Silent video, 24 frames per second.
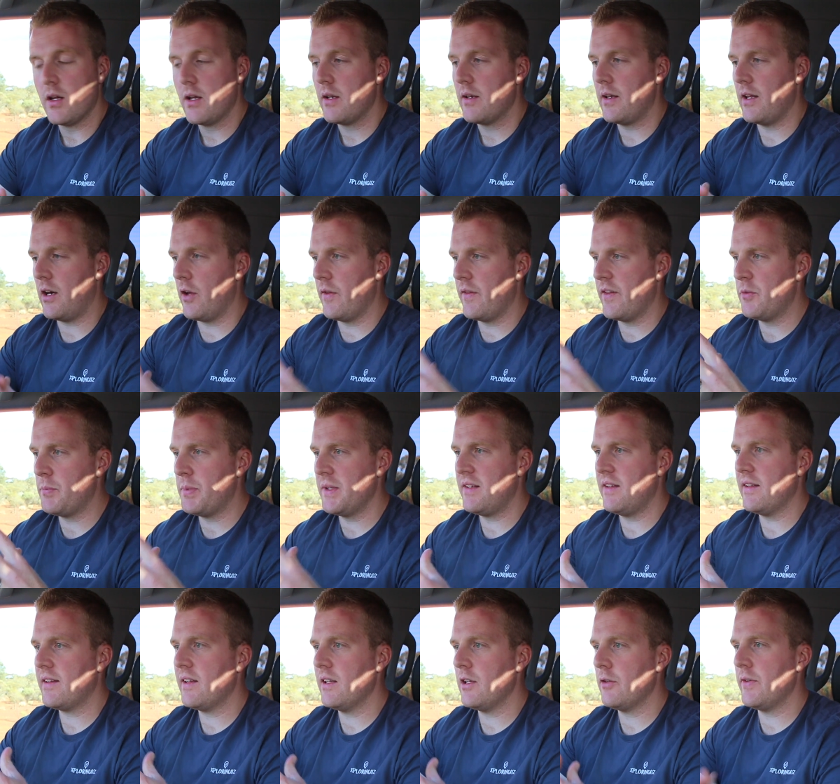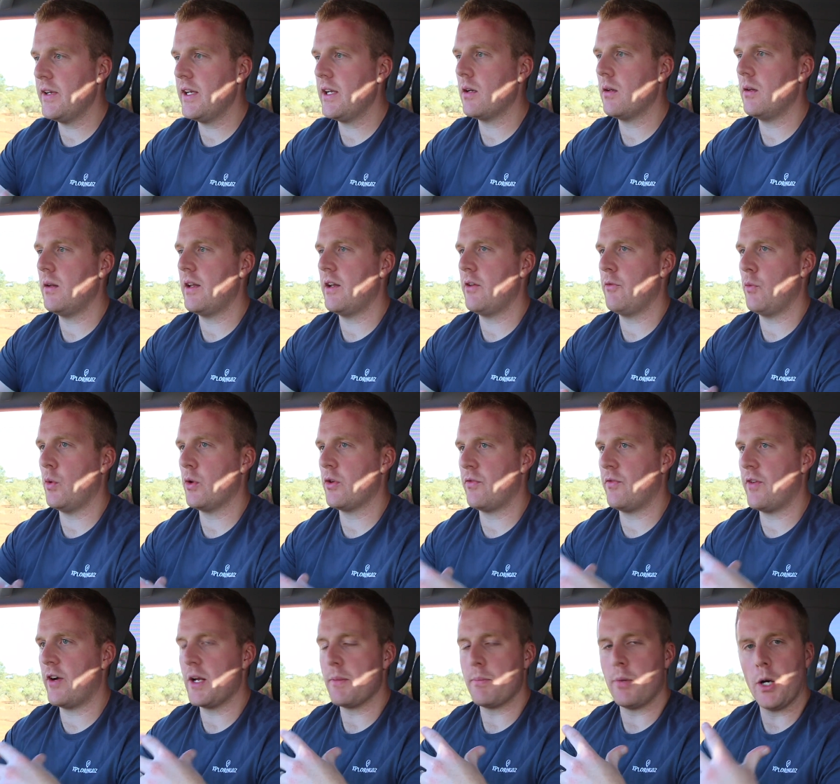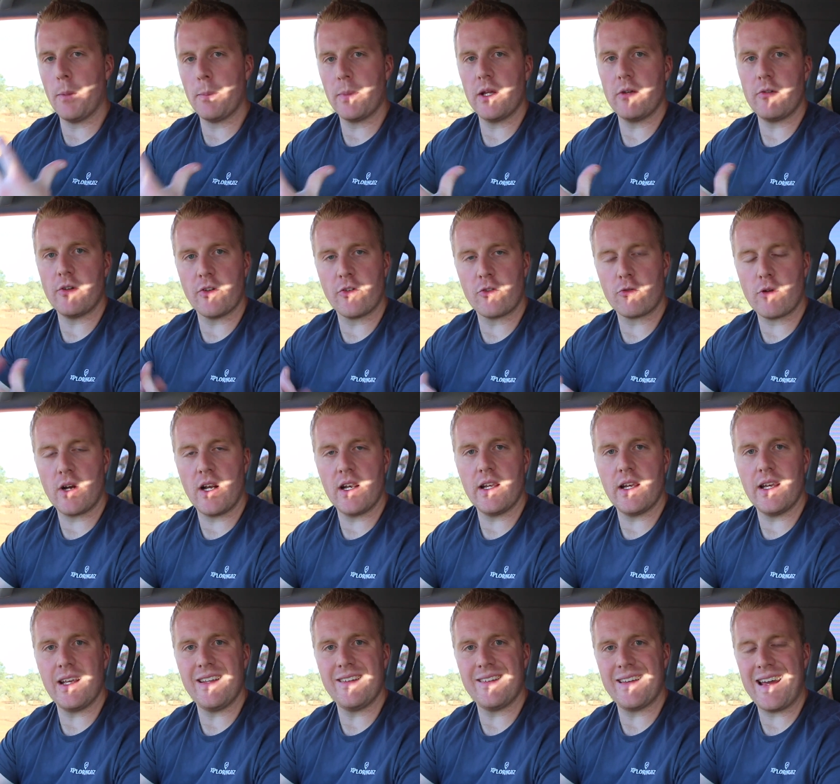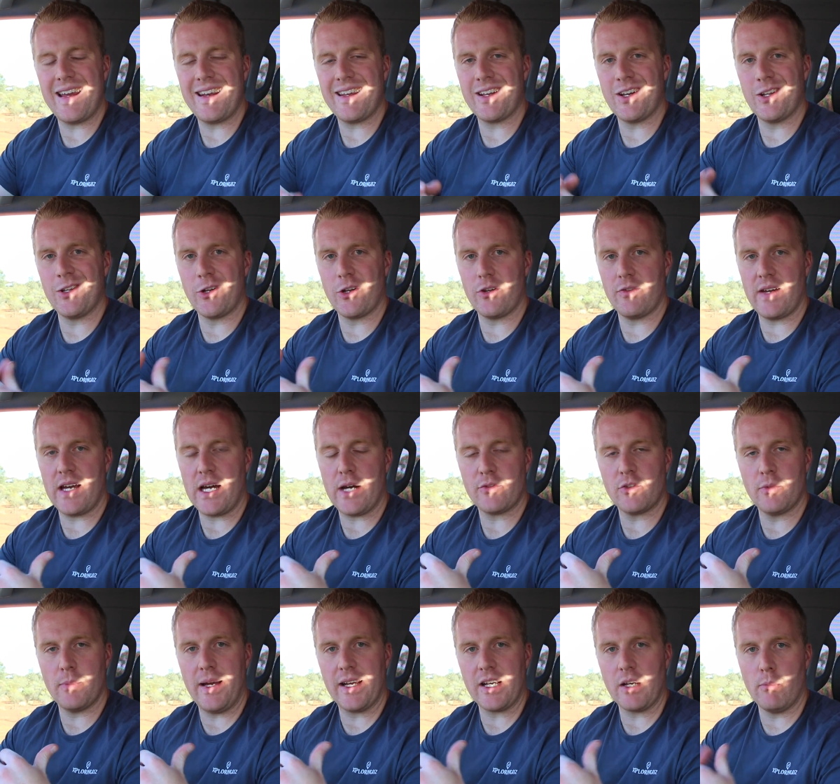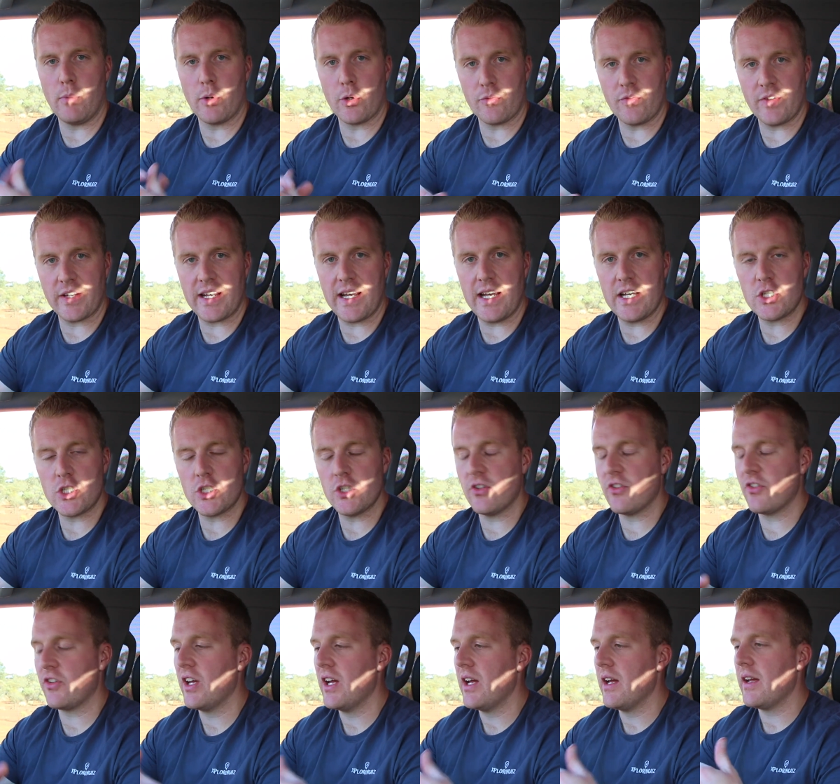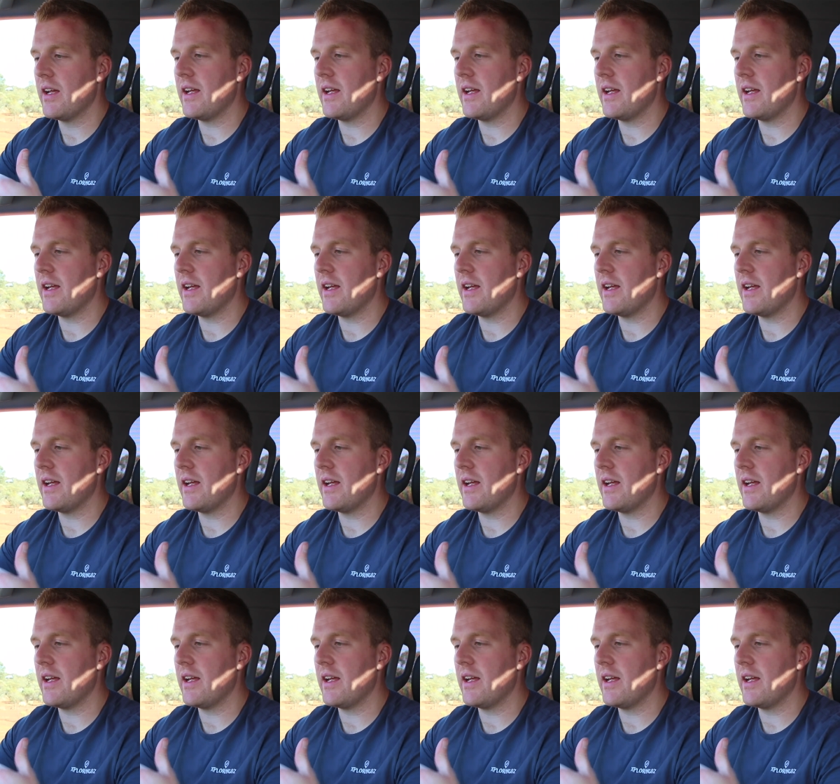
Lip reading: Now on this particular vehicle, and what's very popular in Australia, is adding a lot of aftermarket modifications,